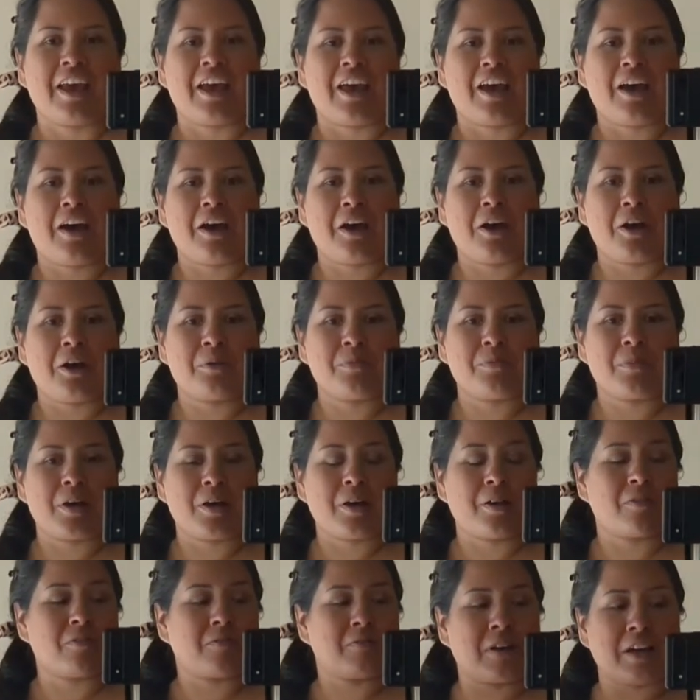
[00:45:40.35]

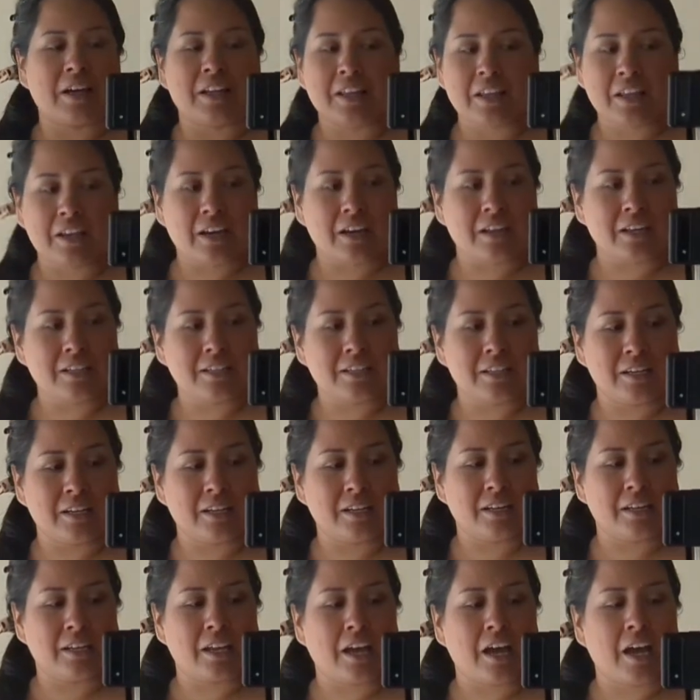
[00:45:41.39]
Finally got it
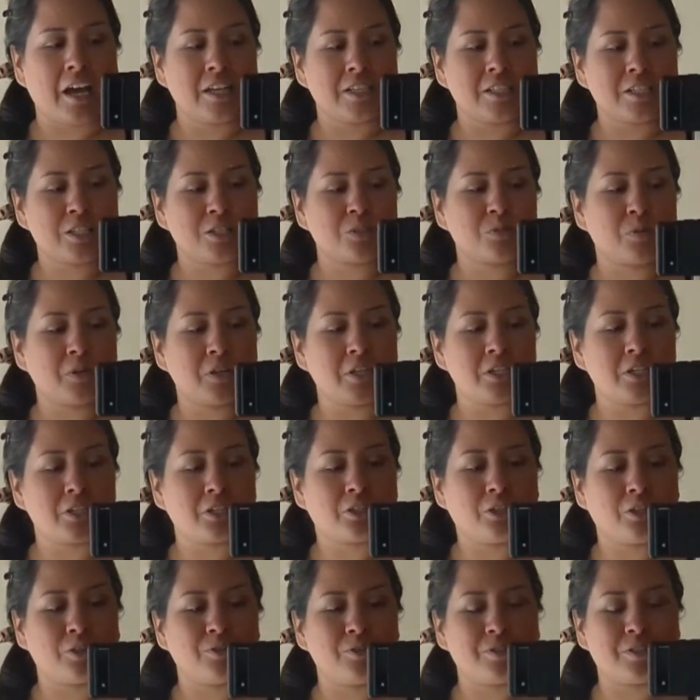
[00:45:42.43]
done. I just wanted to
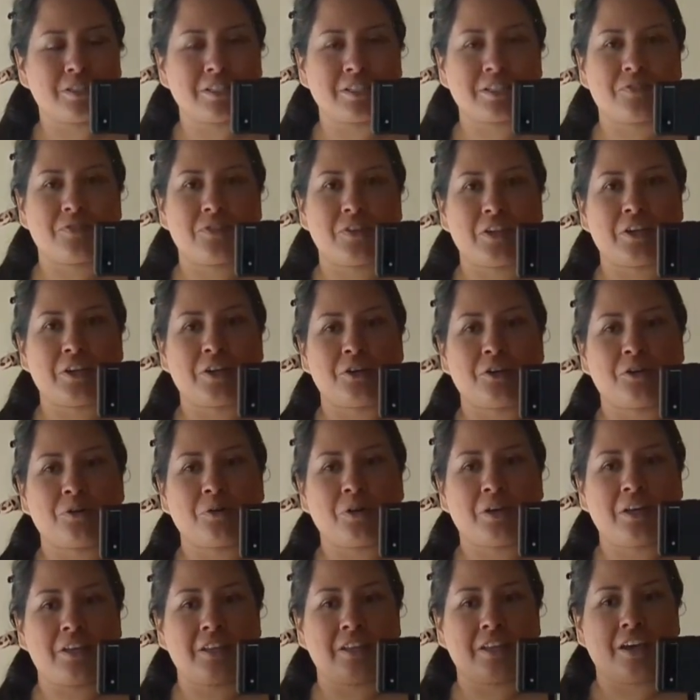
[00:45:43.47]
close this video
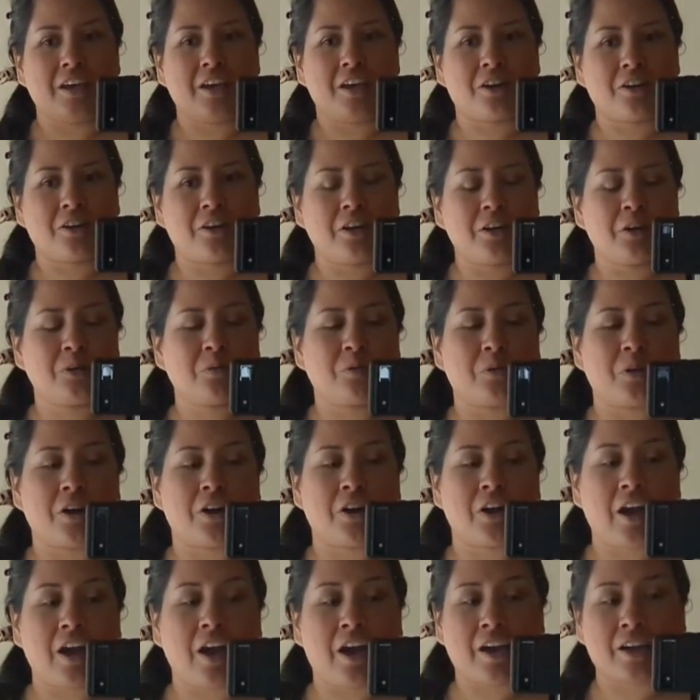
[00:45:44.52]
in the area
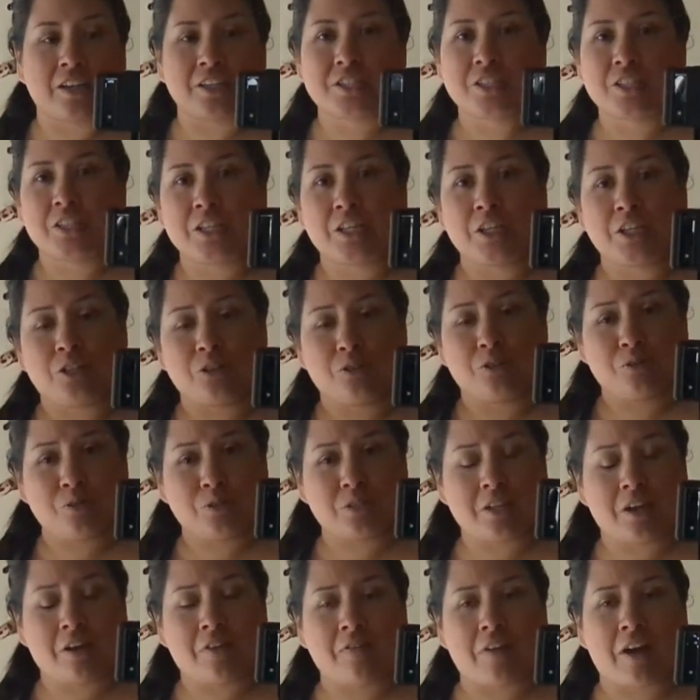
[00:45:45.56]
where I actually
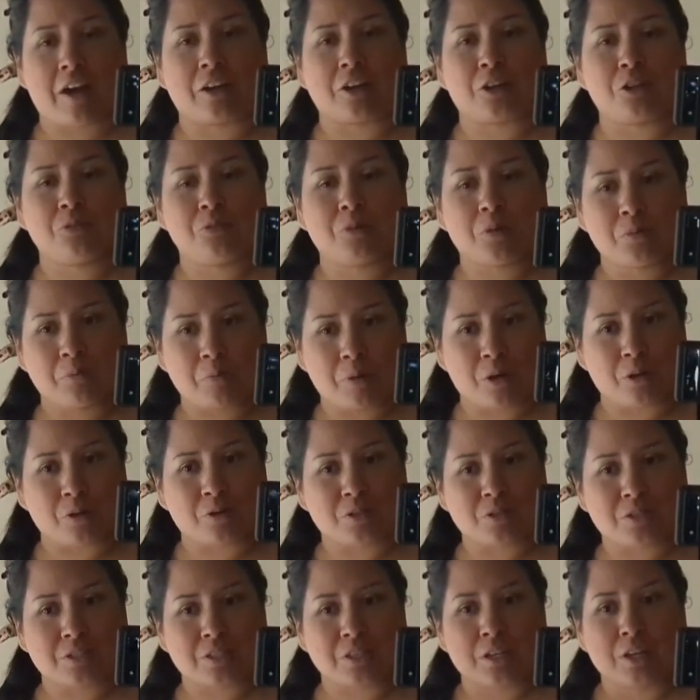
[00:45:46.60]
used that vacuum the
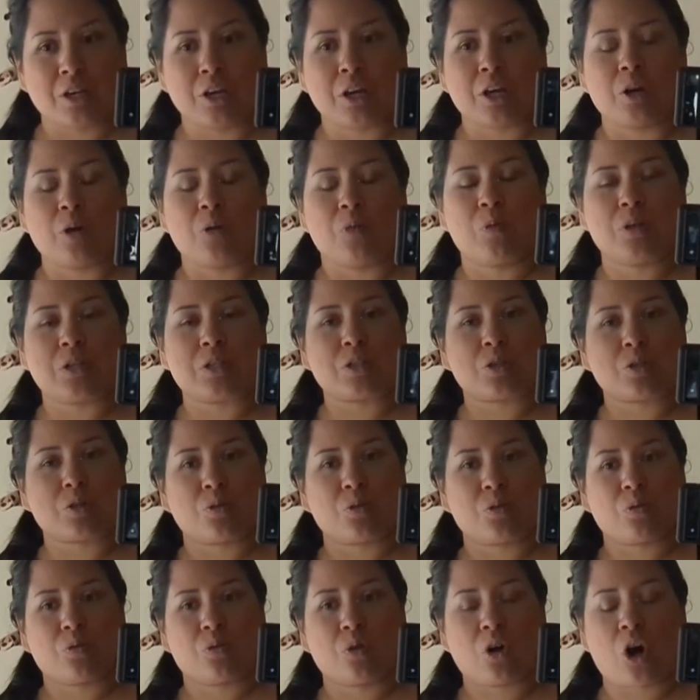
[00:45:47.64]
most, which
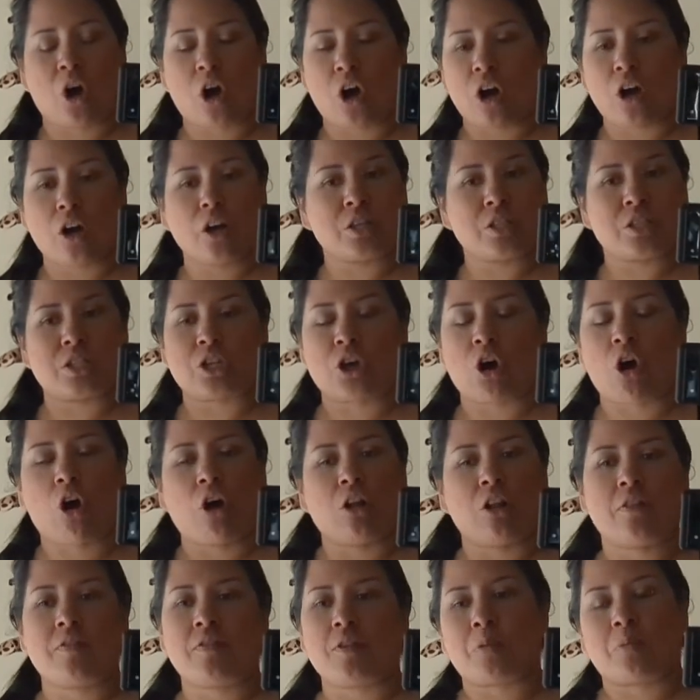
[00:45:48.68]
caused
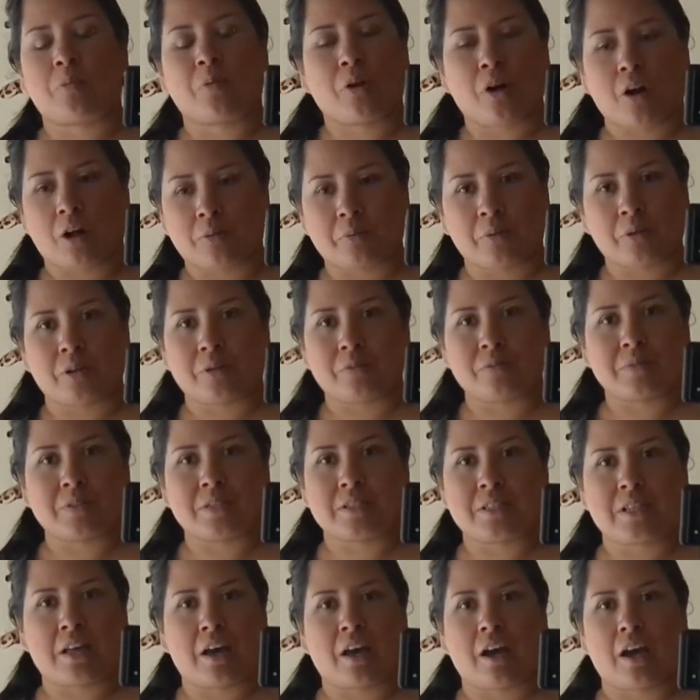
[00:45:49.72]
all of the problems
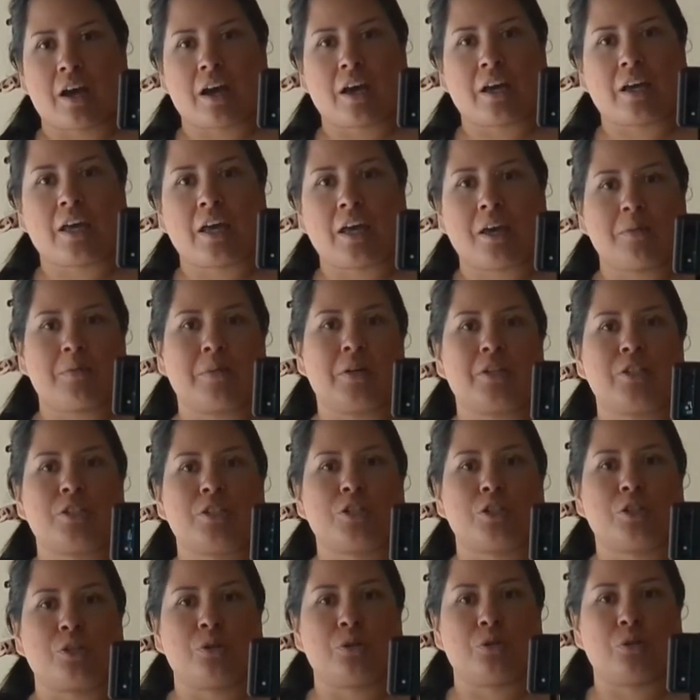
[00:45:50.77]
that I came
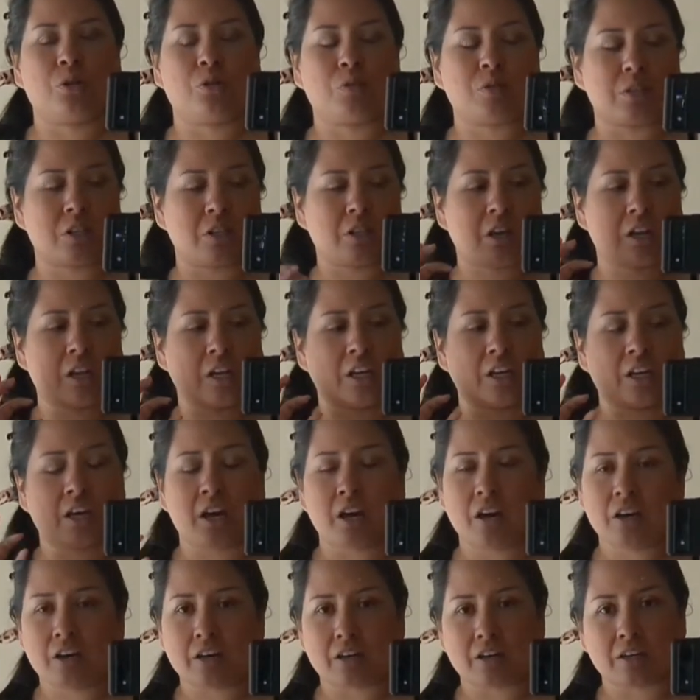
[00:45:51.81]
into. There was a lot of
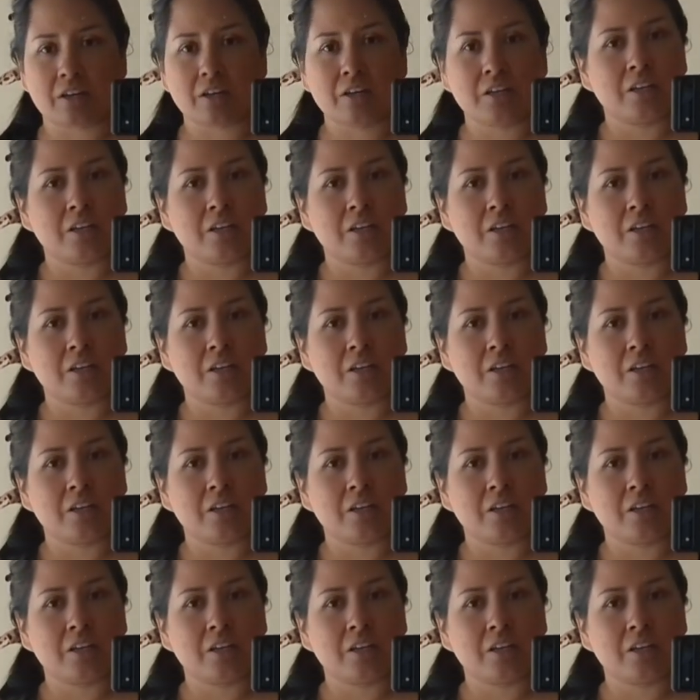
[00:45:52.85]
gunk.